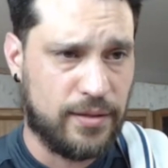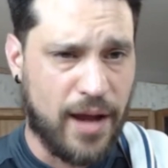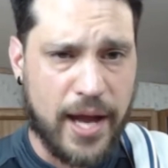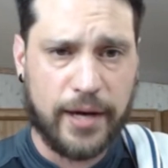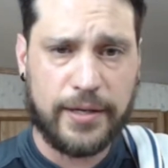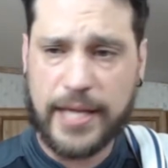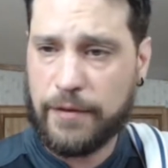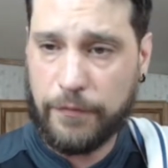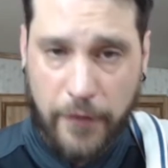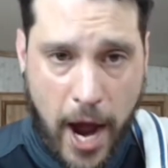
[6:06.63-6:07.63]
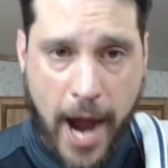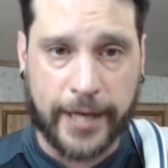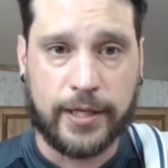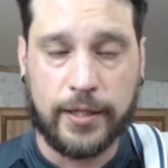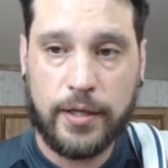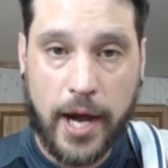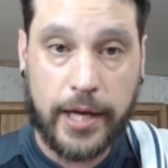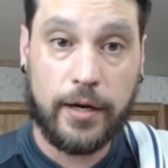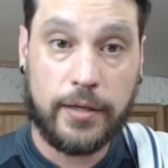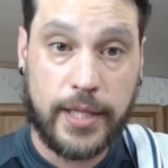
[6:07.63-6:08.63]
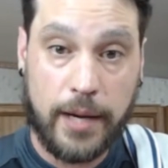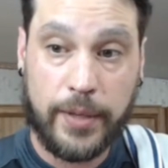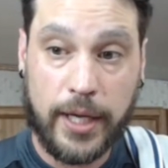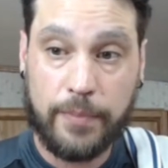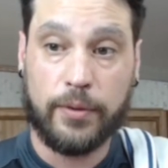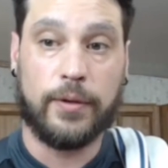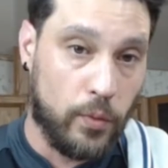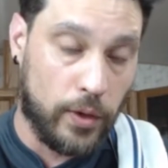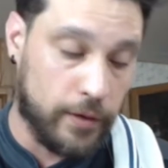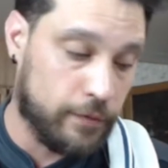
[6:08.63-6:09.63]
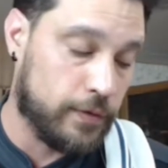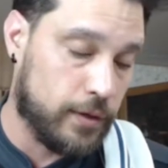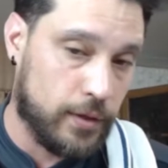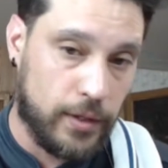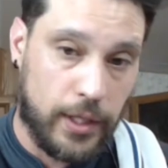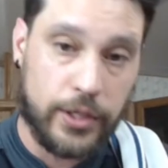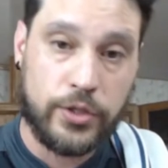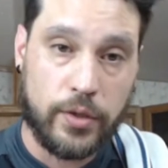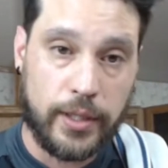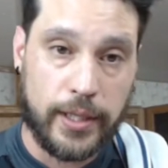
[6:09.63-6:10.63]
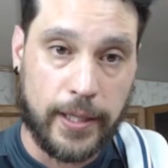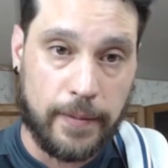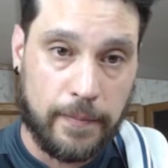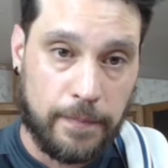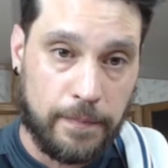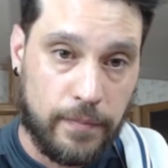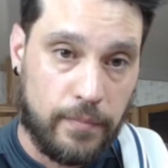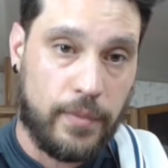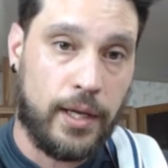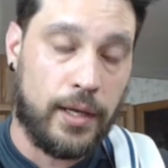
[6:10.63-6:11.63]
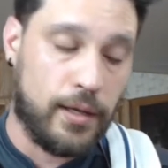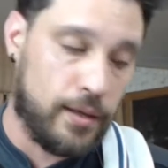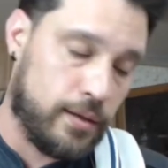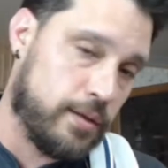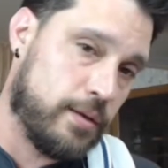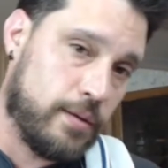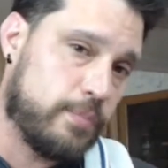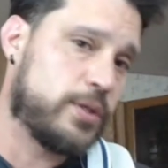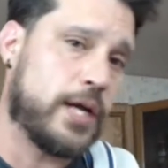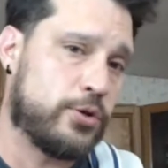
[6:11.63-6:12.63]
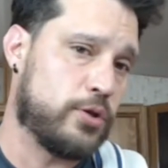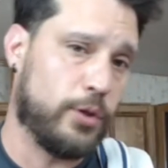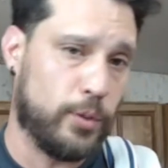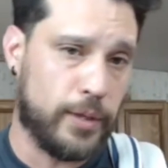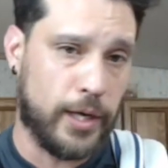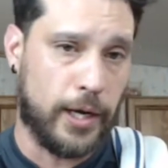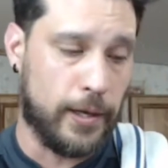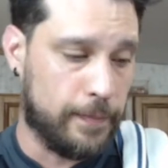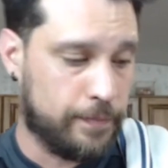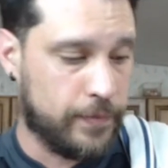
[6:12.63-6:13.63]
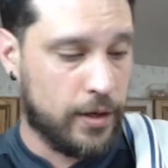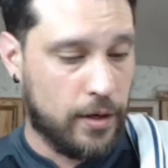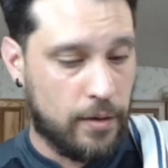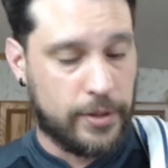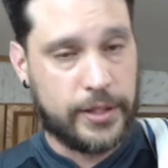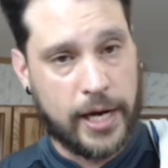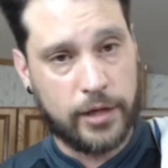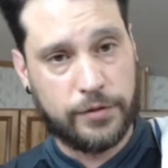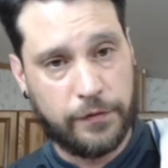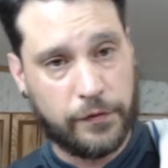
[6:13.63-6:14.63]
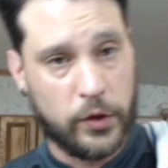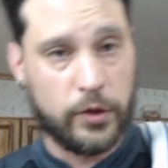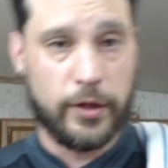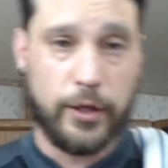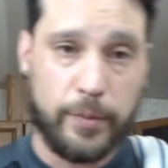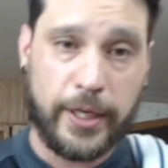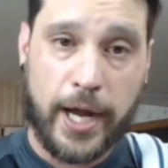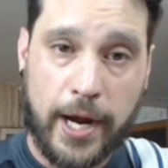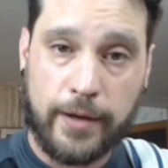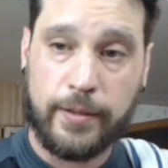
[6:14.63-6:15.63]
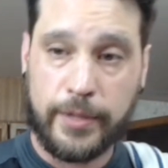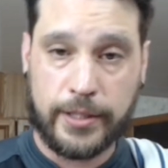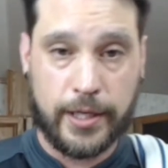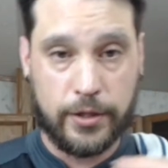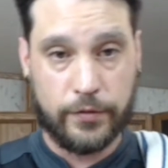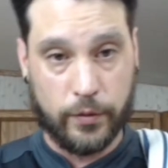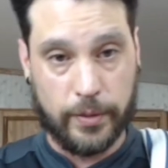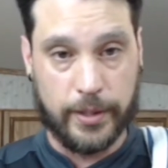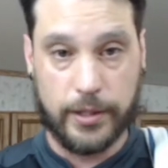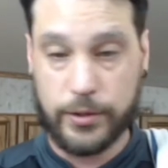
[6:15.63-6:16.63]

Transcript: out of 10, fuck! 9 out of 10 people would have enjoyed that. Me, standards are a little bit higher. My standards for food are a little bit higher than my standards for women.